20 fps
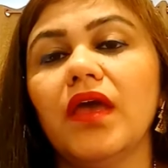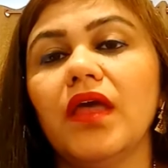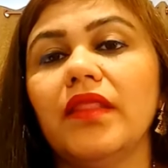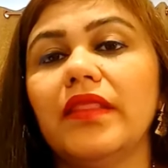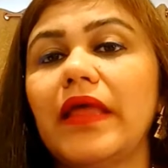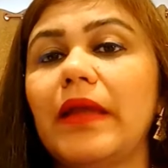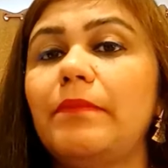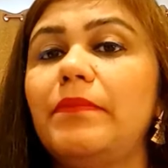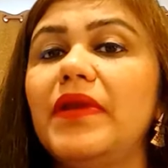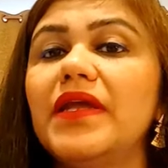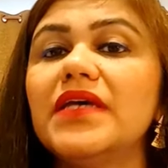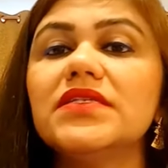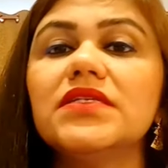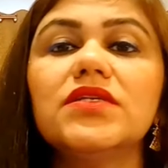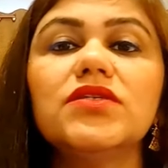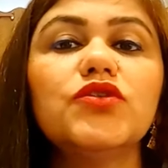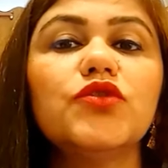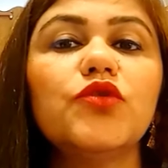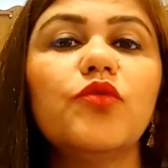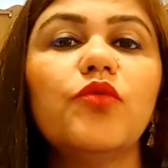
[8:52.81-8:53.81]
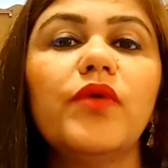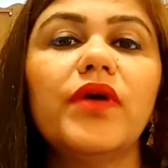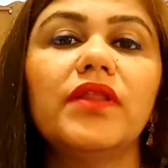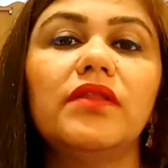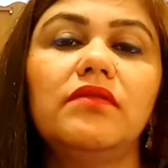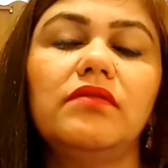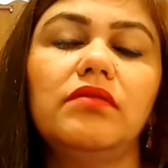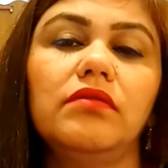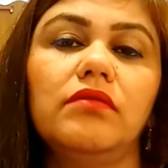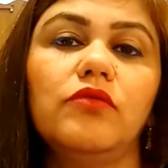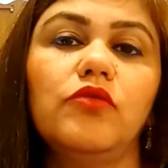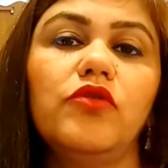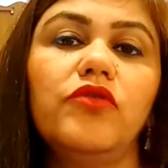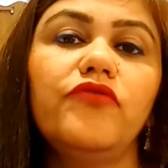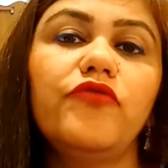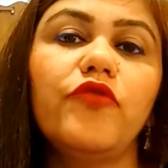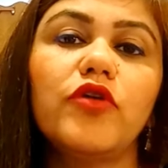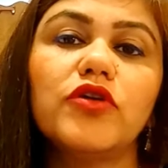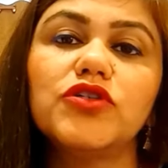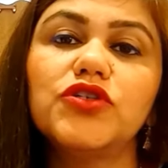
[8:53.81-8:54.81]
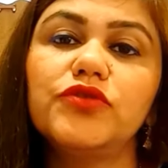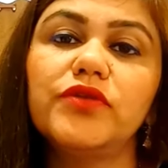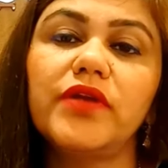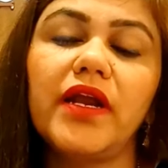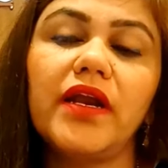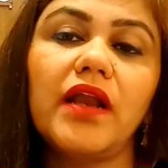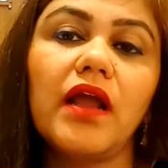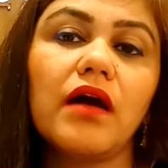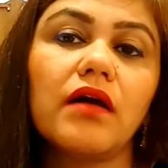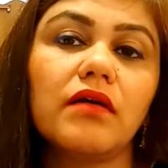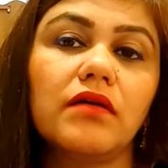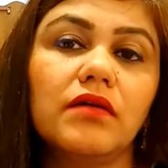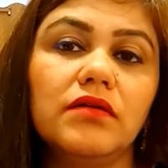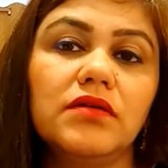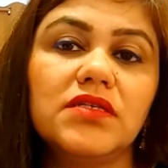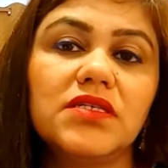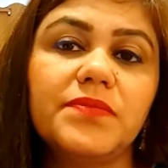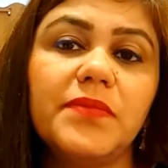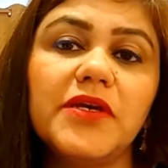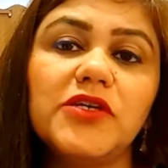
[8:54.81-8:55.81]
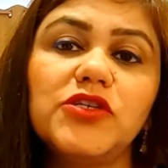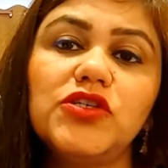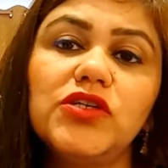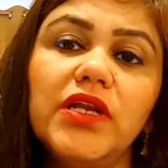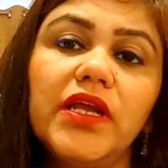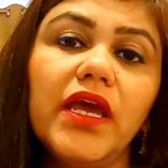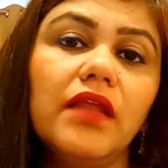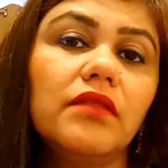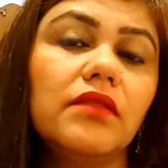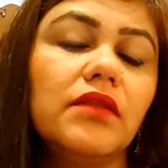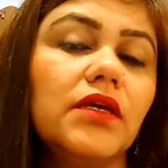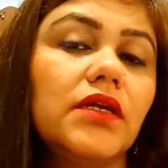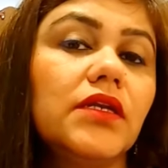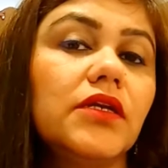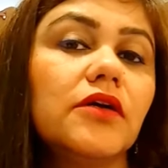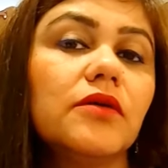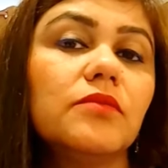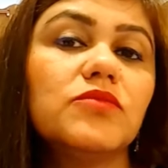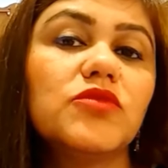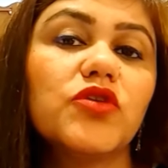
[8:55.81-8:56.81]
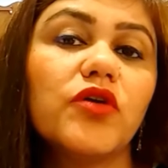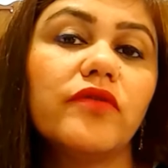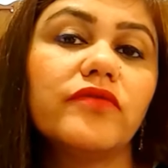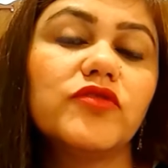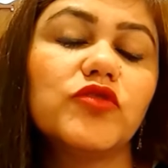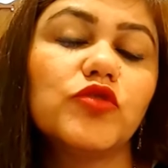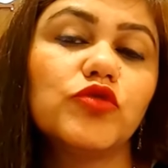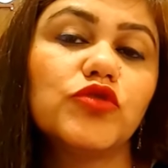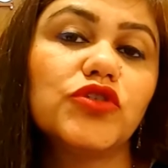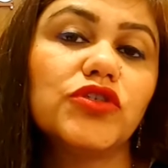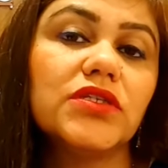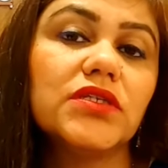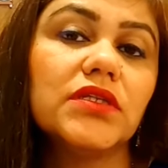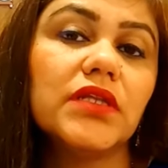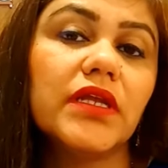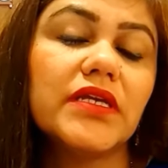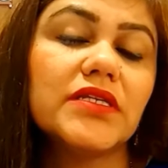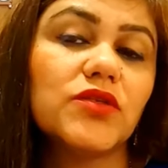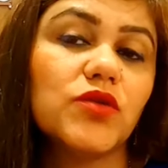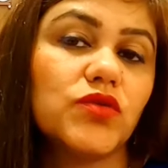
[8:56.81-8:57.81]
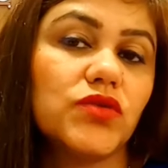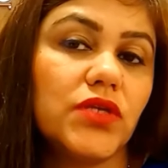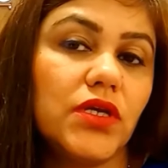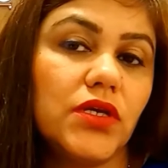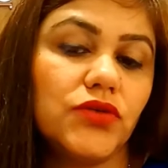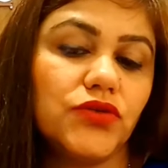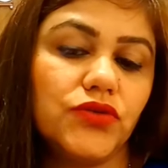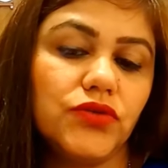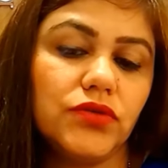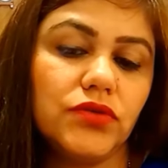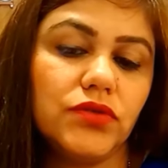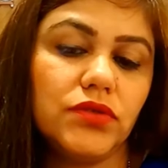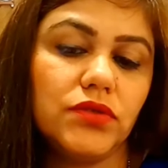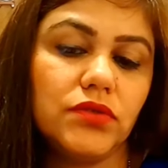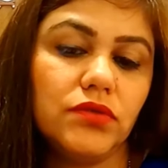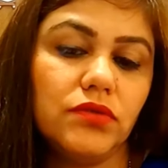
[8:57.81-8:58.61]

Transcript: that blesses you with good fortune and luck, especially in the terms of social associations.